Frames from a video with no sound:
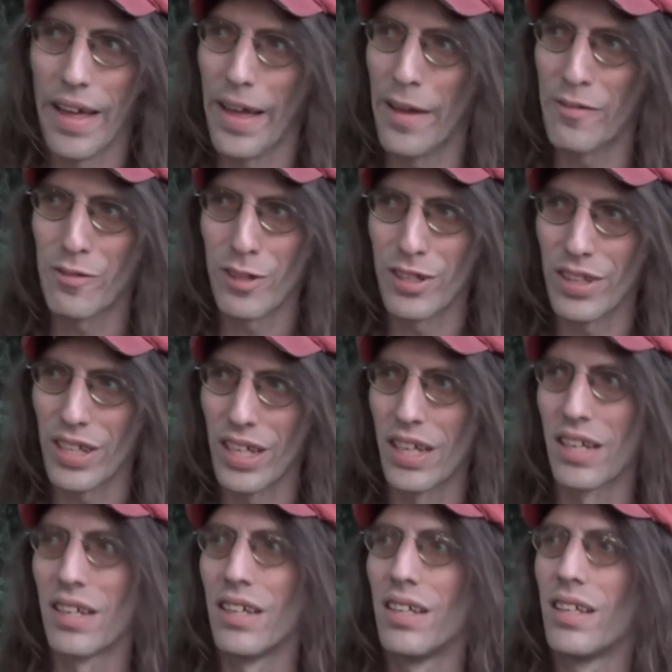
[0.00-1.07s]

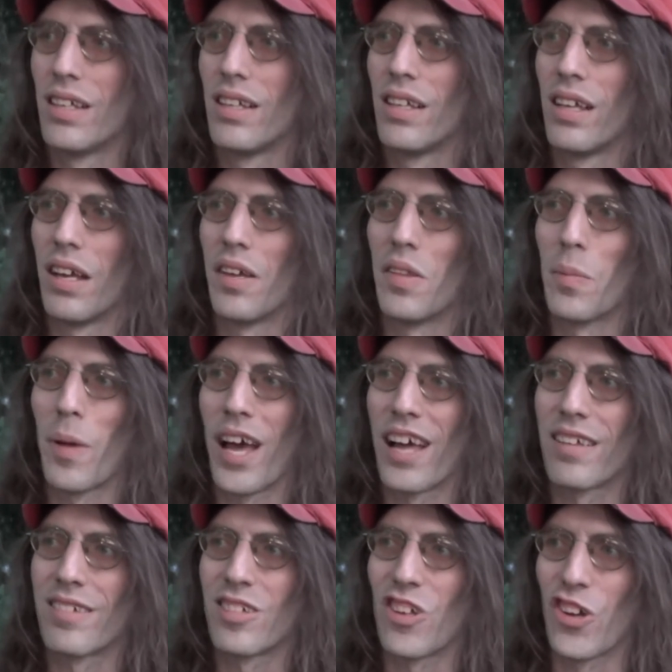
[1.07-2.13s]
everything in the
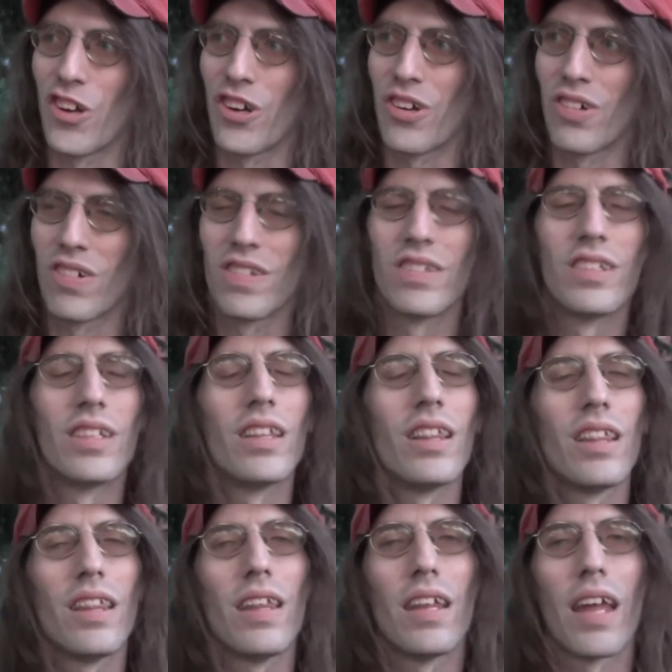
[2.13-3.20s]
past year
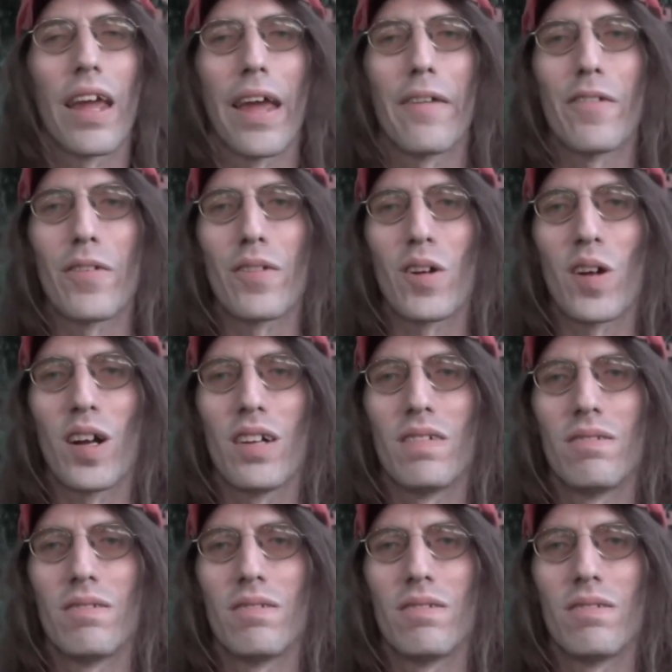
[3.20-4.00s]
than I have ever.